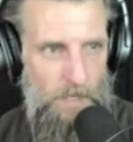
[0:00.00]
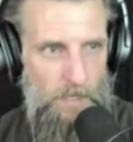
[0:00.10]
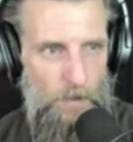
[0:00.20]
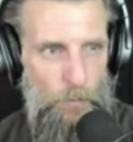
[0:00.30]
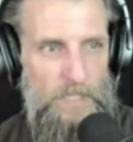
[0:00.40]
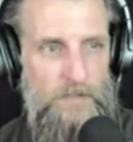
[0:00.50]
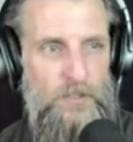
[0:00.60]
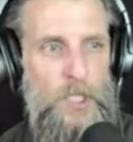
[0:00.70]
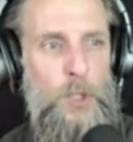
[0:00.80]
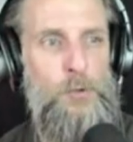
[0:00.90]
What is
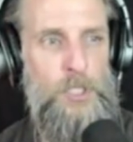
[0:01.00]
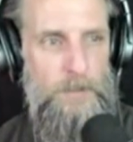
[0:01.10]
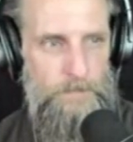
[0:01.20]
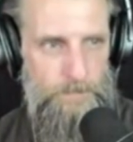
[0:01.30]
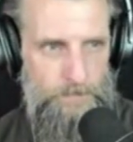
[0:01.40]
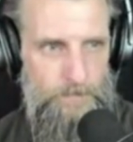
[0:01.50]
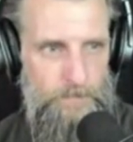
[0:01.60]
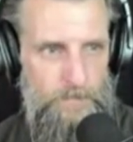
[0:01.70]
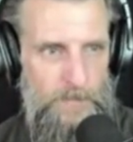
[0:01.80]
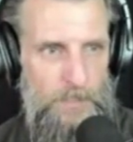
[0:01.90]
delusion?
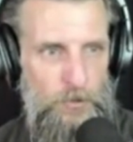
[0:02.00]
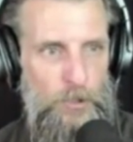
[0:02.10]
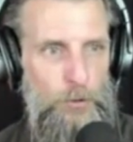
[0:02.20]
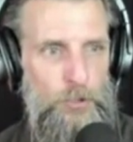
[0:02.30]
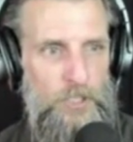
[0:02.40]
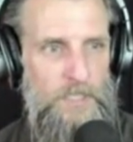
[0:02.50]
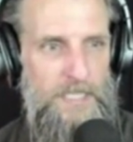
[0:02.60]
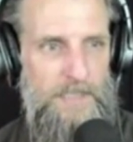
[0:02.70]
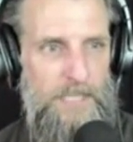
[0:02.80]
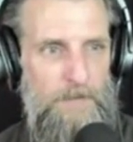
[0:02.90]
Delusion
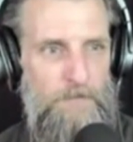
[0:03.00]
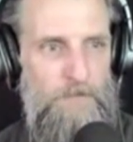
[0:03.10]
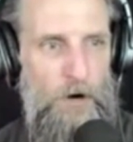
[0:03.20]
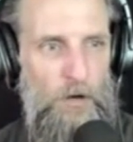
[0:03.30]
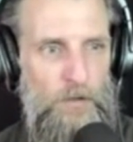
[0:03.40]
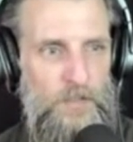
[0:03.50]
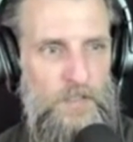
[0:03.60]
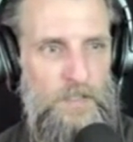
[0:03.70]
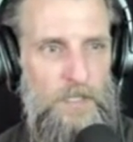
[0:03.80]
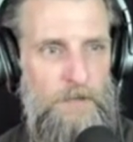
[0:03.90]
is a
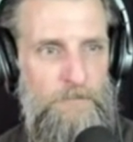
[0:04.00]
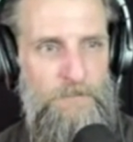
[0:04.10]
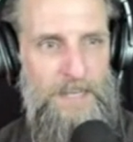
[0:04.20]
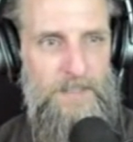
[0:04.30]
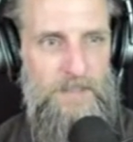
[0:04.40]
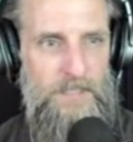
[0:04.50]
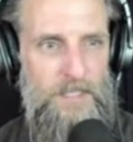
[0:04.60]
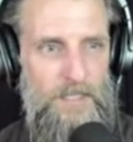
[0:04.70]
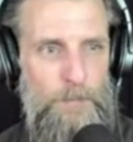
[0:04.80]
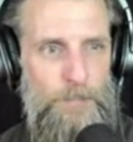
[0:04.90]
false, fixed
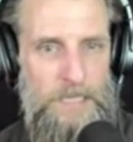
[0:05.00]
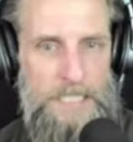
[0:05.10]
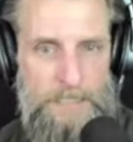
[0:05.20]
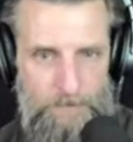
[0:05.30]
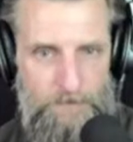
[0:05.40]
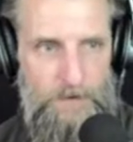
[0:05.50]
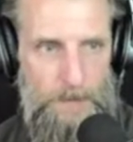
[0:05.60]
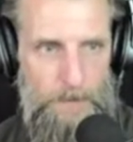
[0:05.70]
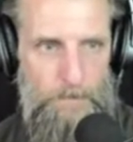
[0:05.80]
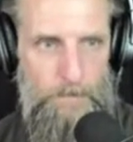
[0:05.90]
belief,
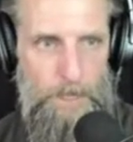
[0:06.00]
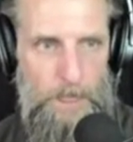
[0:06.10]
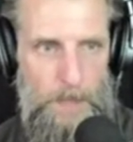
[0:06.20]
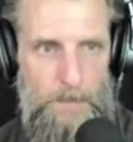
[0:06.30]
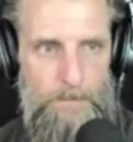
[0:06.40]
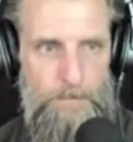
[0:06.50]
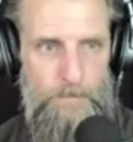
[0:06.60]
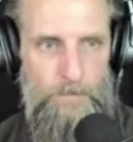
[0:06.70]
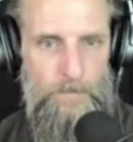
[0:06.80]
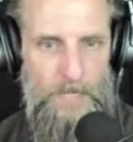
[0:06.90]

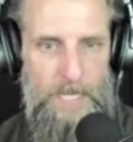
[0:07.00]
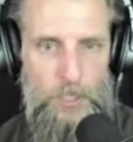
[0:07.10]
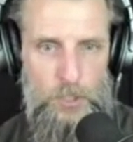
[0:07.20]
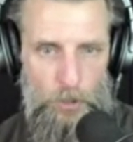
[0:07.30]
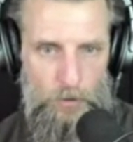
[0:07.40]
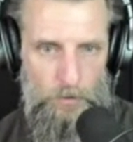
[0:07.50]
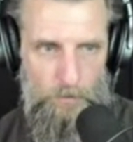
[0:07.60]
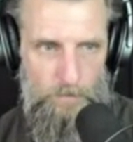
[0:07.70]
internal,